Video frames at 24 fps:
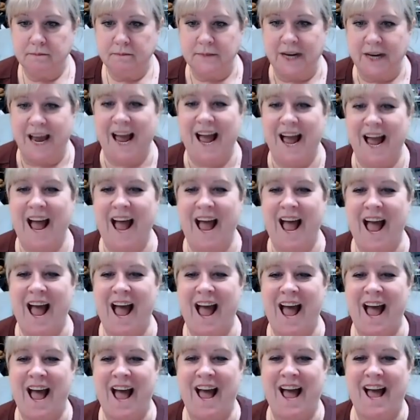
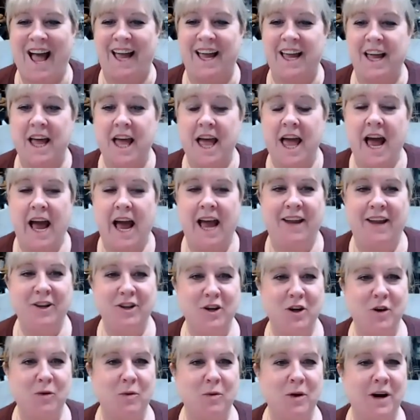Hey, you
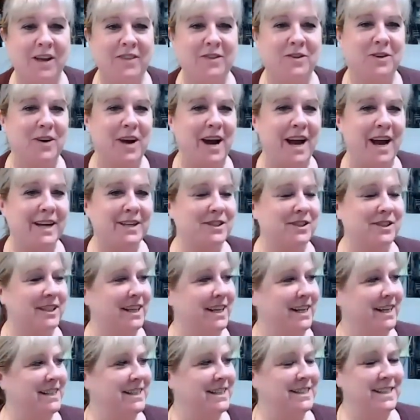know what? There
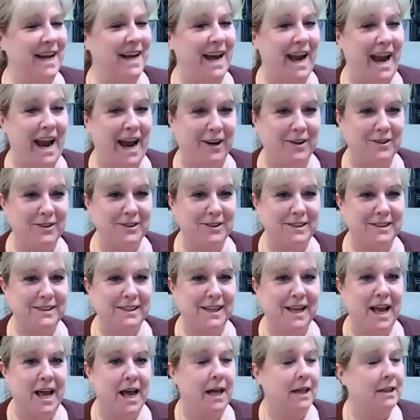actually is a house
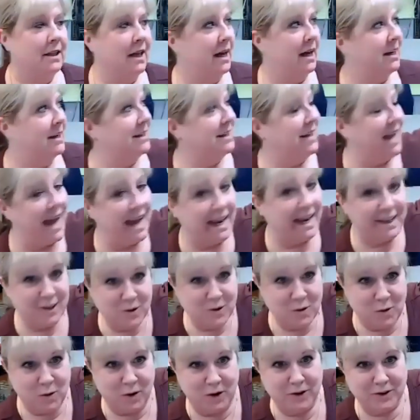like catty
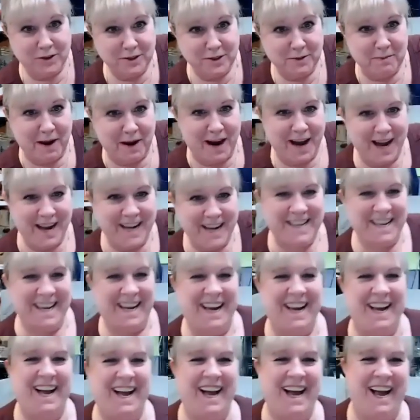corner to mine
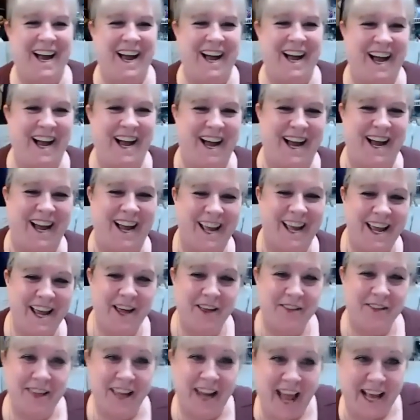
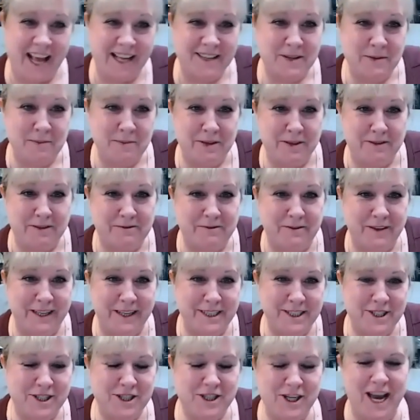that hasn't been
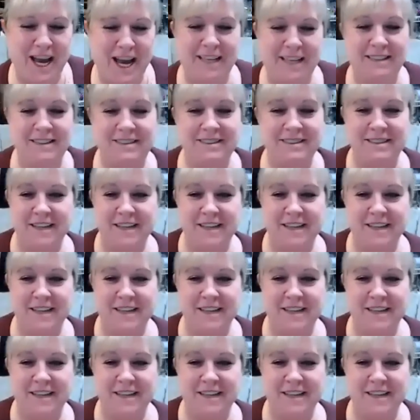finished yet.